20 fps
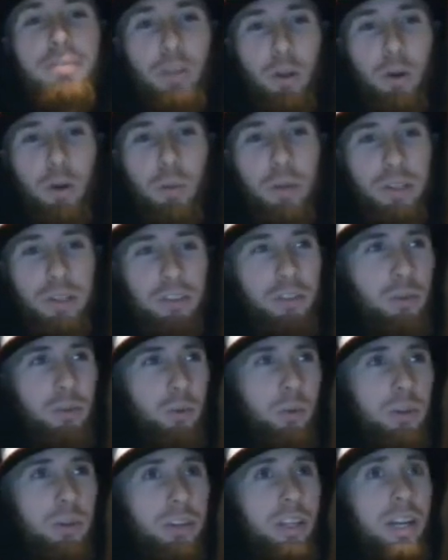little bit to do
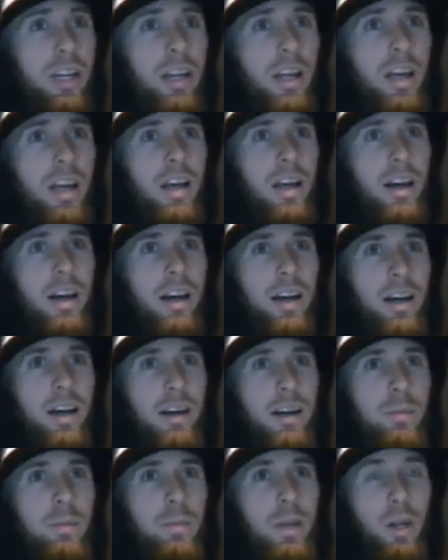with it.
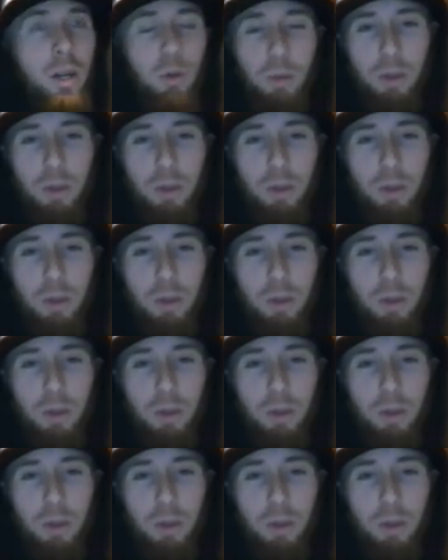It'll